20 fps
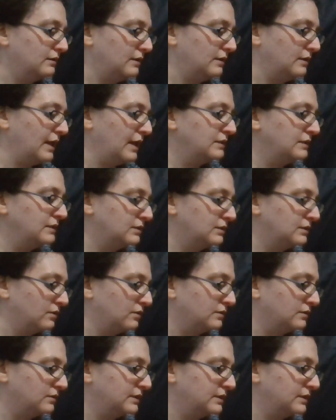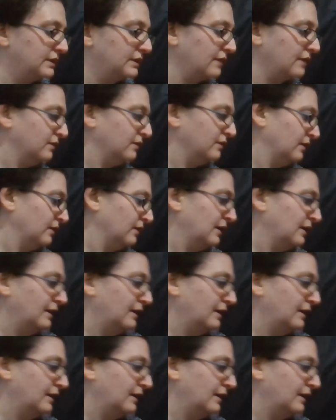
8 altogether.